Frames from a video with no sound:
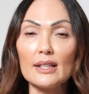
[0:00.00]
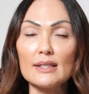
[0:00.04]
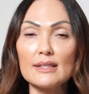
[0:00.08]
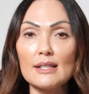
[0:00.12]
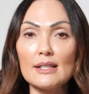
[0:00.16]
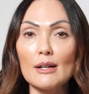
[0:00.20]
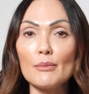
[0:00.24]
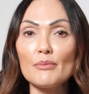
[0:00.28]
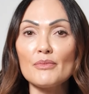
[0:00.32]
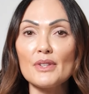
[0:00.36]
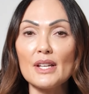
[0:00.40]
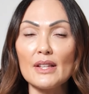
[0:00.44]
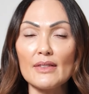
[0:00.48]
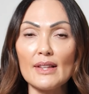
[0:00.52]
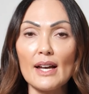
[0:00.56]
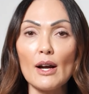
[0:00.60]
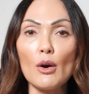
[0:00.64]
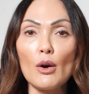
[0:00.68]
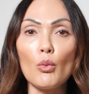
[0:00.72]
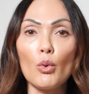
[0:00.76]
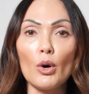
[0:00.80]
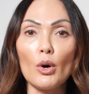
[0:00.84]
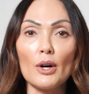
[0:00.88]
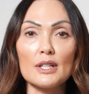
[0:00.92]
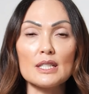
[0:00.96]
something that
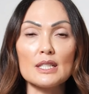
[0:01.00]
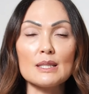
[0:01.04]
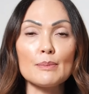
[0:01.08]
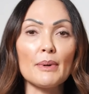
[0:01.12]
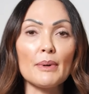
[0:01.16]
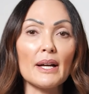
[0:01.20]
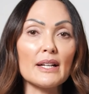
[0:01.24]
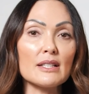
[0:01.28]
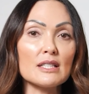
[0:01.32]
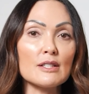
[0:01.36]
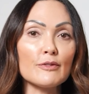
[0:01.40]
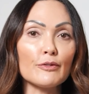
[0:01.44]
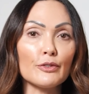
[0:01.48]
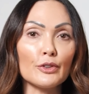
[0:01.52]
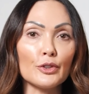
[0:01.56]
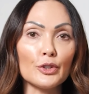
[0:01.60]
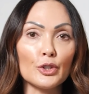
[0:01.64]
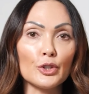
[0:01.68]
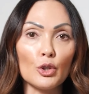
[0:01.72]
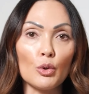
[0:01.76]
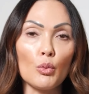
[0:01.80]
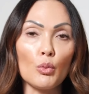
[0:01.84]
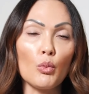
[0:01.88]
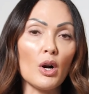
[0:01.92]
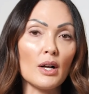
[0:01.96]
works best for
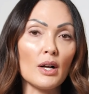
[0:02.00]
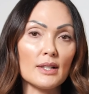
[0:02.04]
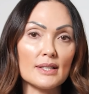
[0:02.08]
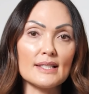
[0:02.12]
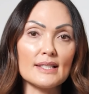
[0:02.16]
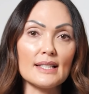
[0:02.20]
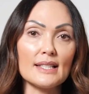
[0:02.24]
your wants